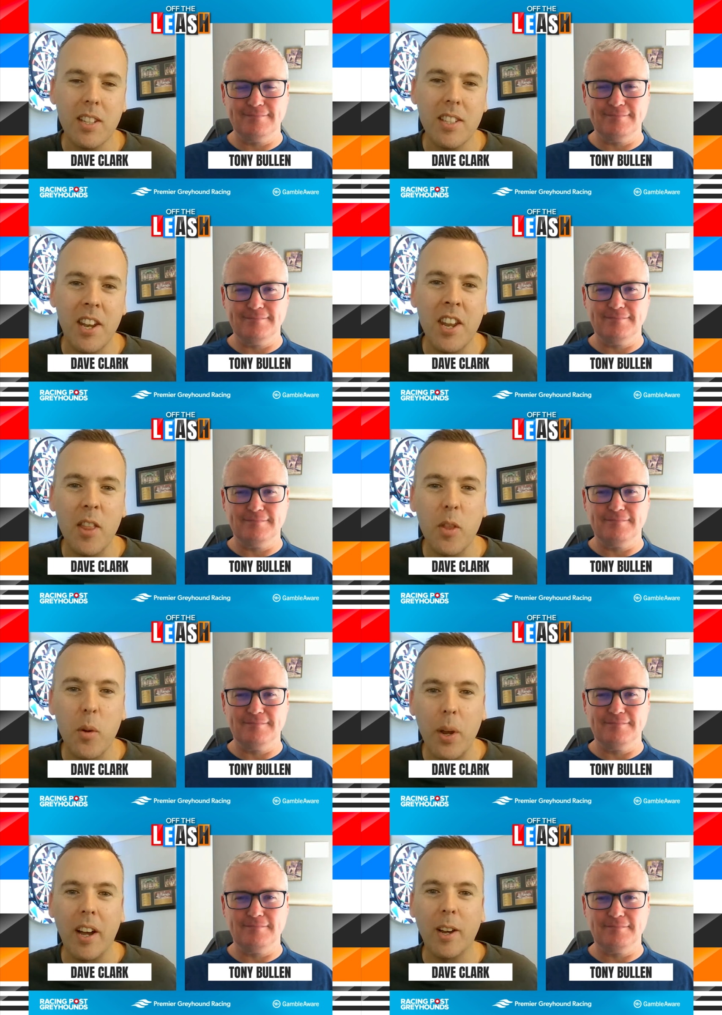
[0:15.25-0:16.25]
Speaker 1: us. Another
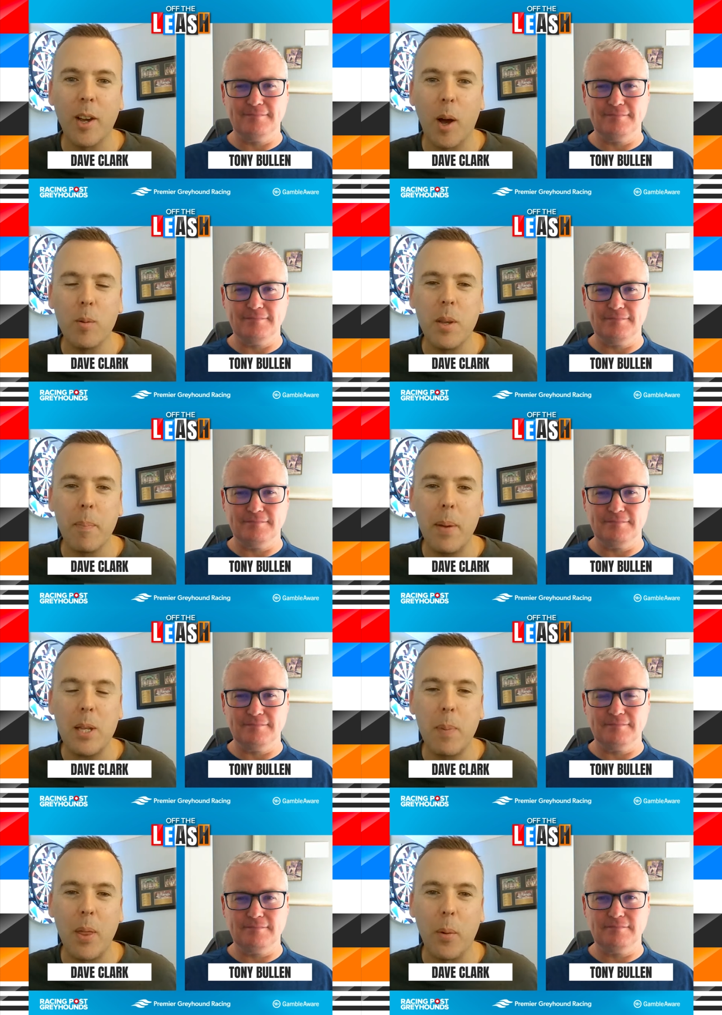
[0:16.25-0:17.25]
winner goes in.
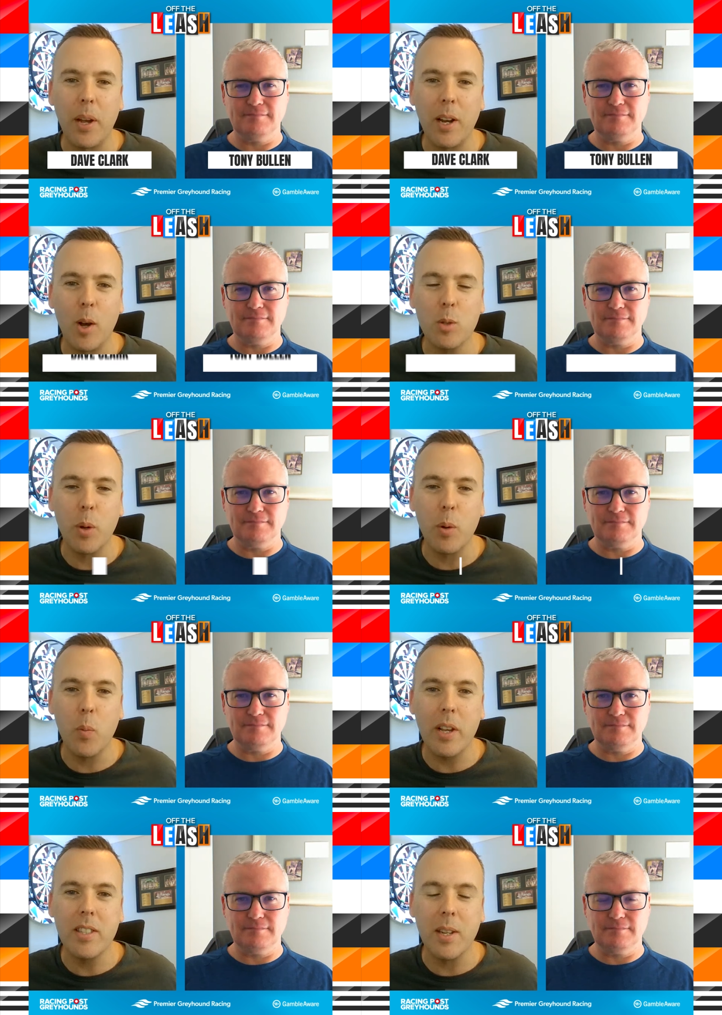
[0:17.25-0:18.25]
Best bet of the week last week.
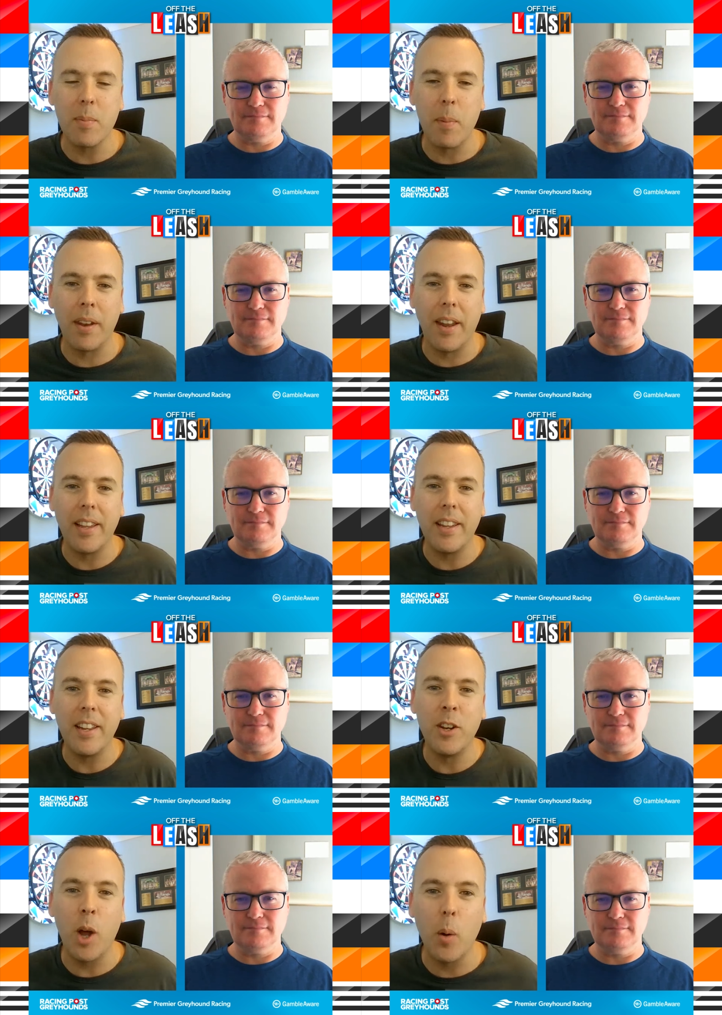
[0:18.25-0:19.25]
Wasted
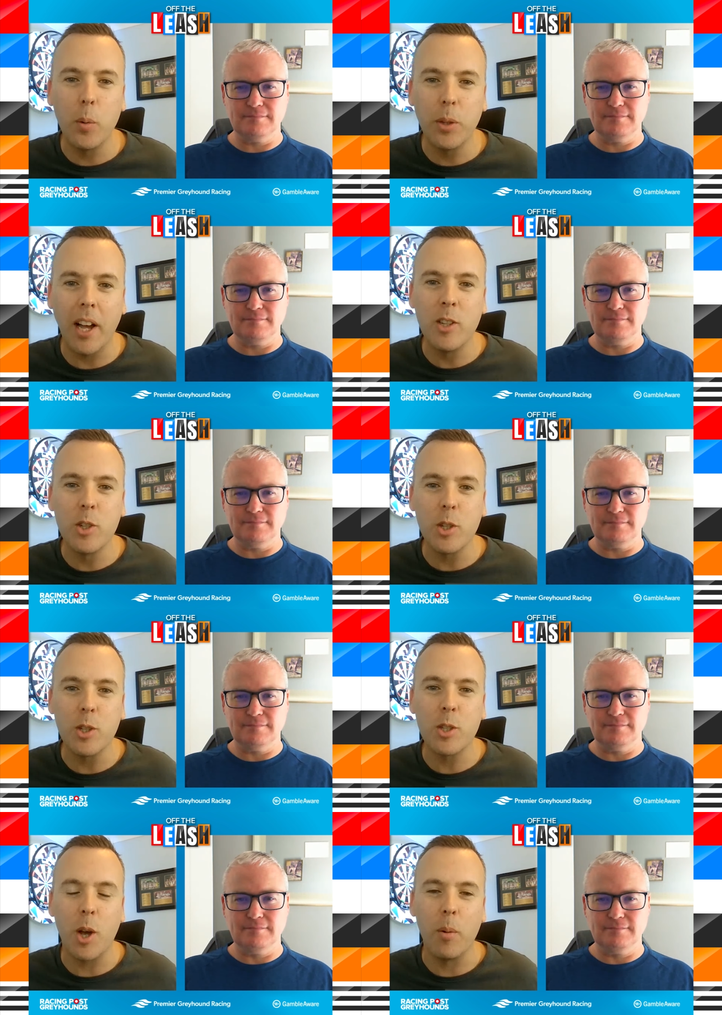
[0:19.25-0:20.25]
Monday. No
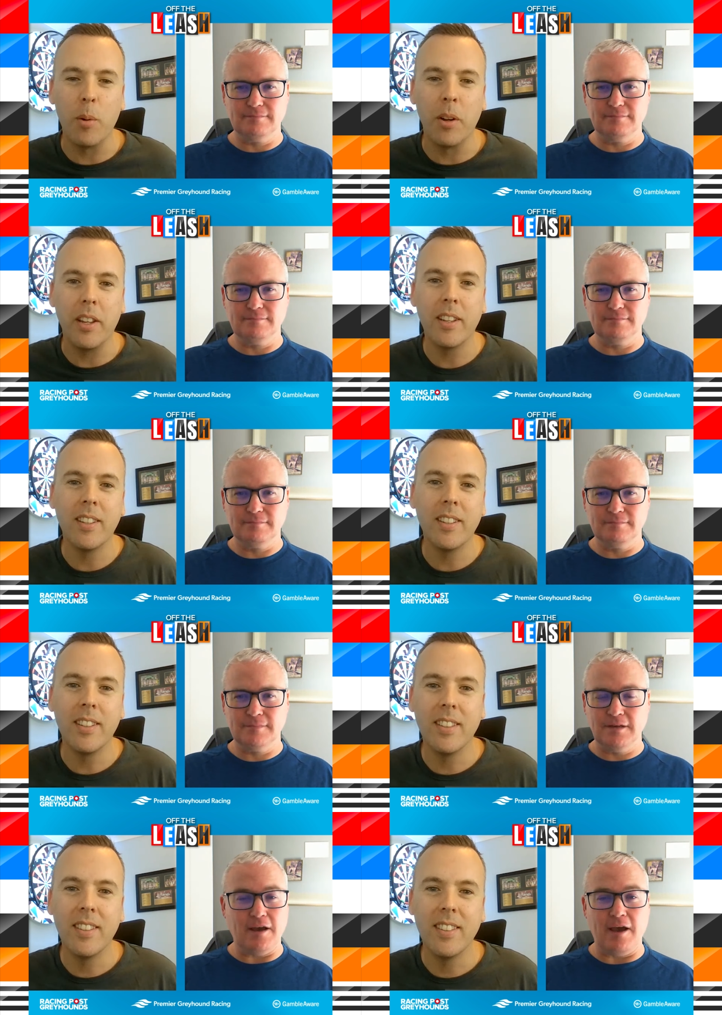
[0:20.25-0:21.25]
dangers, Tony.
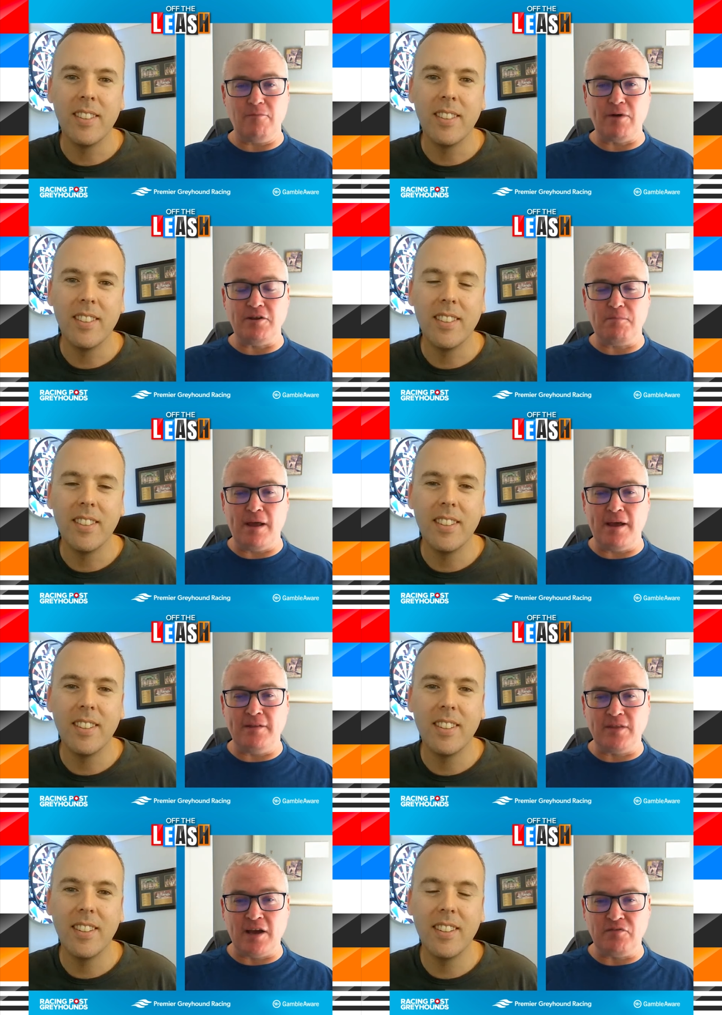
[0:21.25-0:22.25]
Speaker 2: Yeah, went to
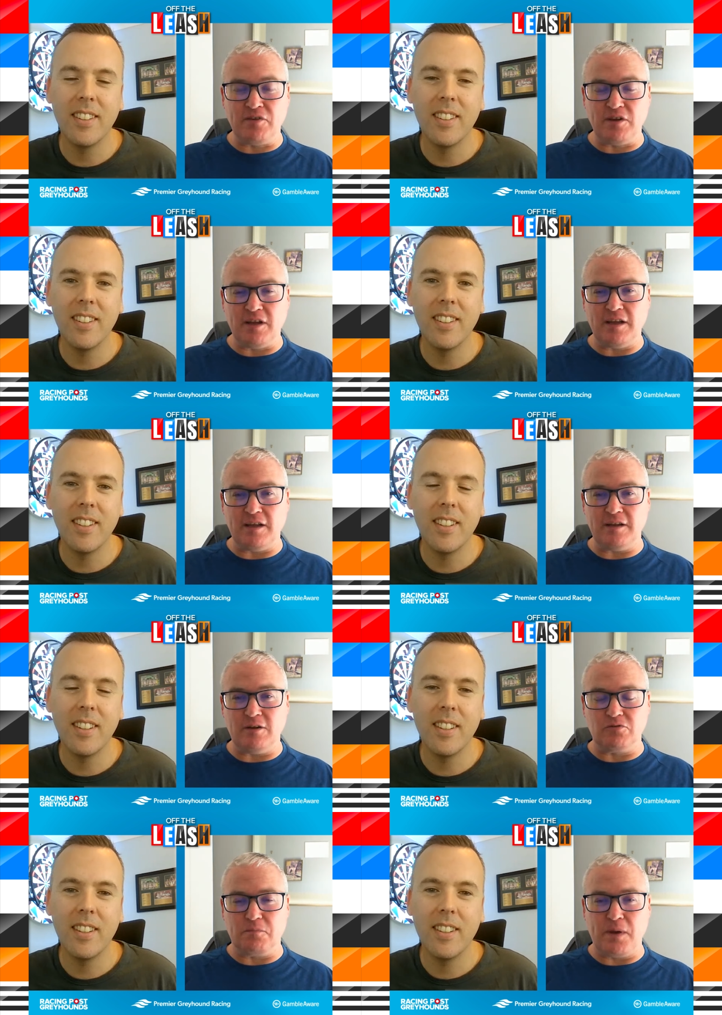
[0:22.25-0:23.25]
plan, Dave. It, it, it
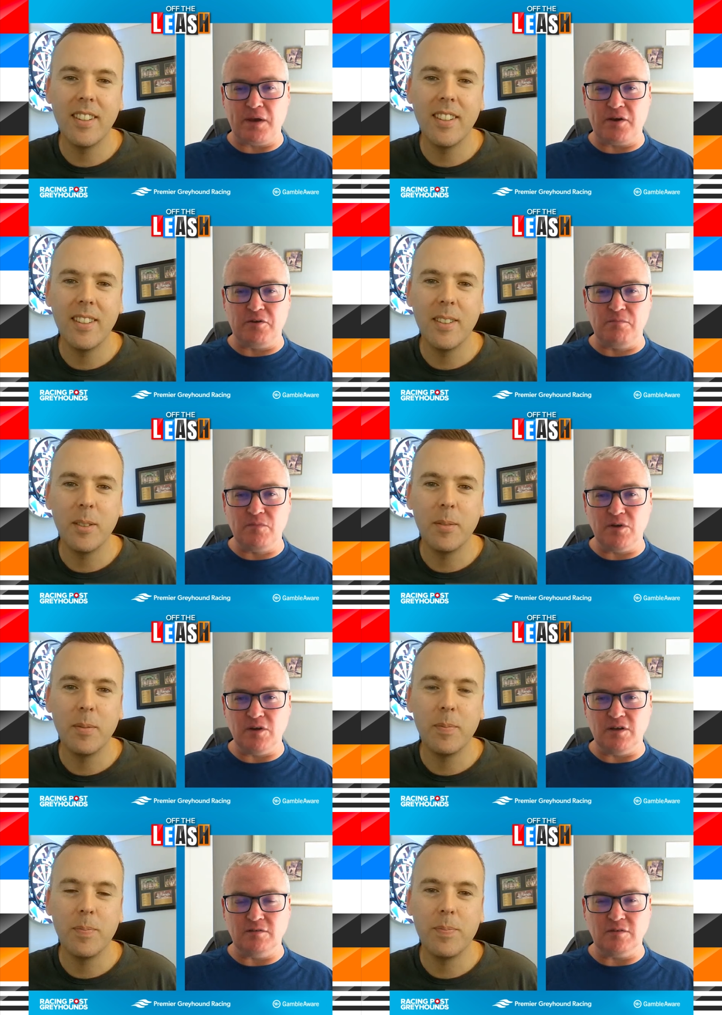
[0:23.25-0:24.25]
looked to pick him
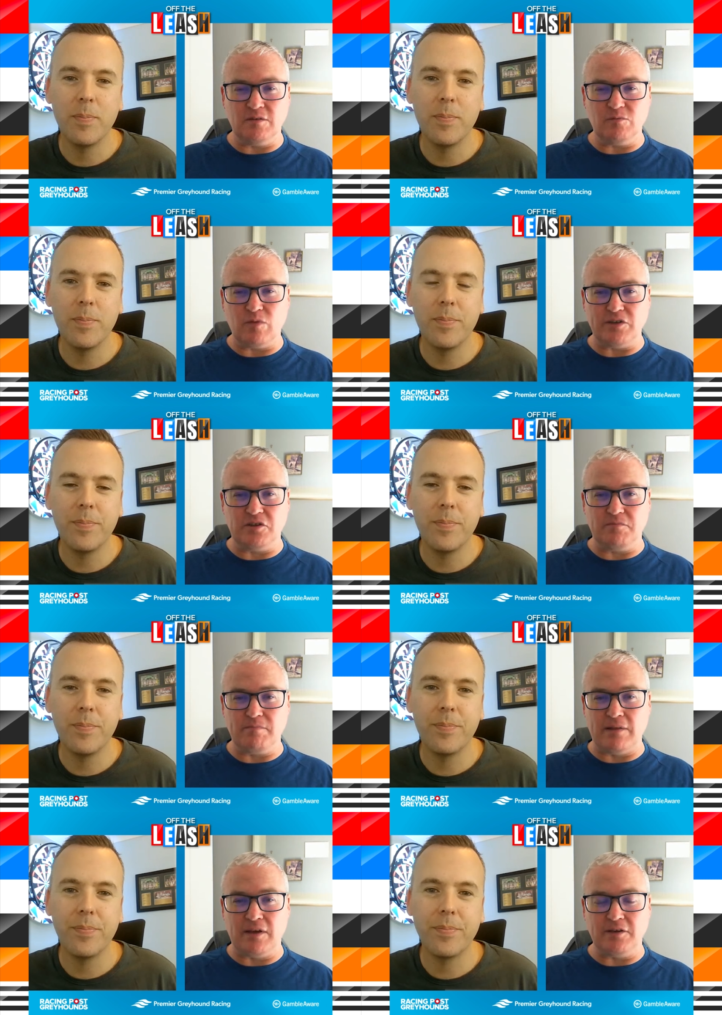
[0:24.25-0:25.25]
and wasted
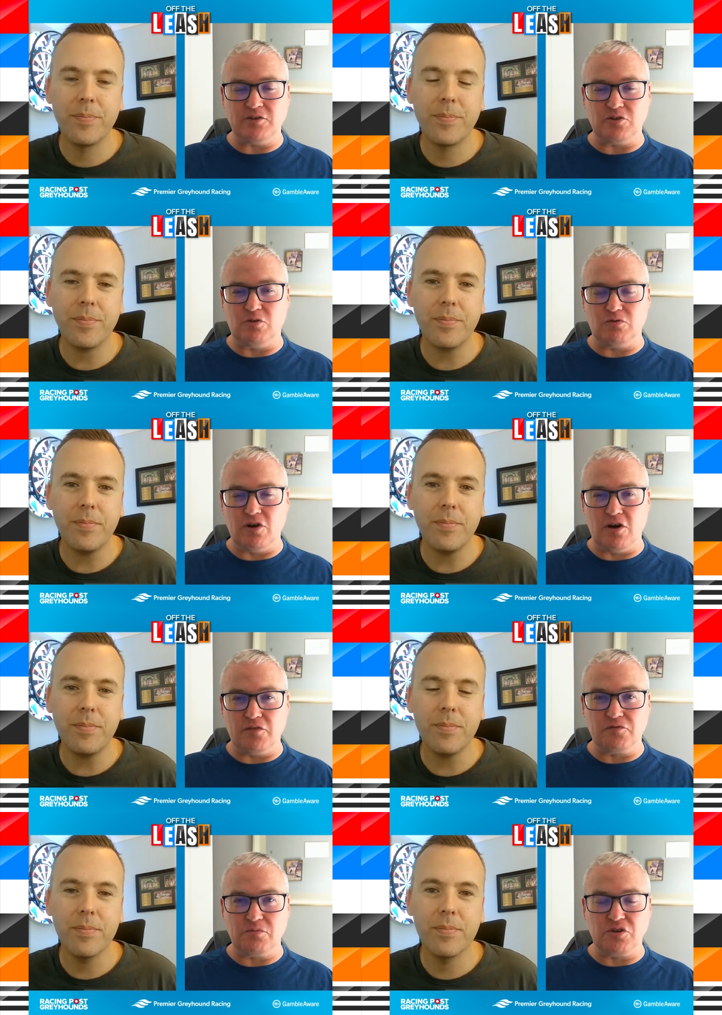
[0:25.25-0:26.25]
Monday. Just looked
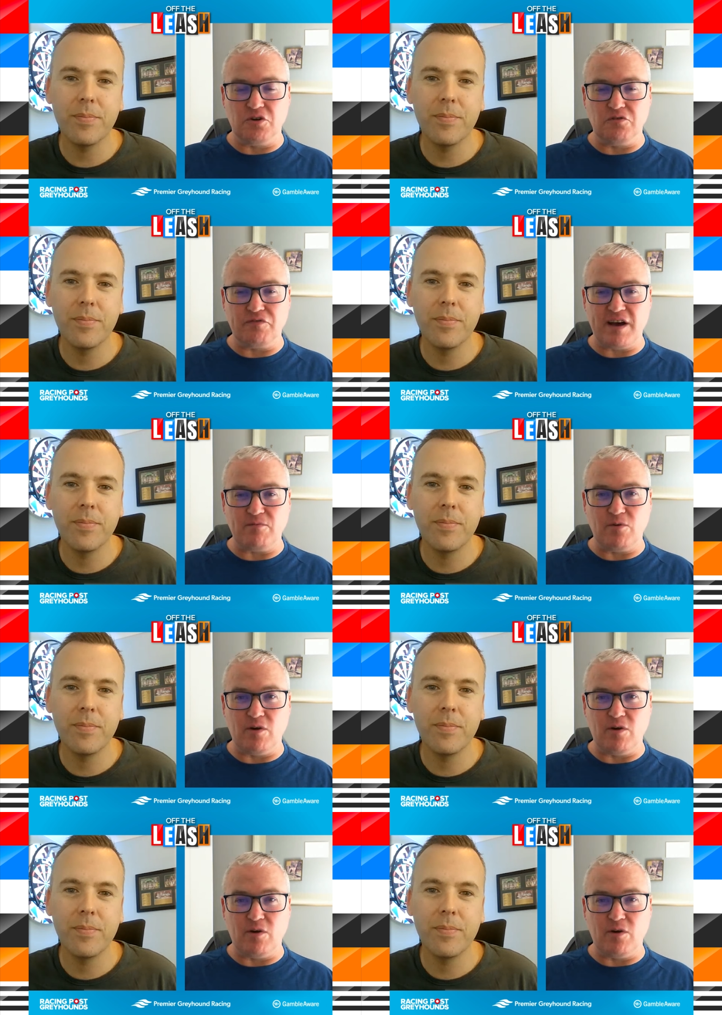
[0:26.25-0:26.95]
after himself out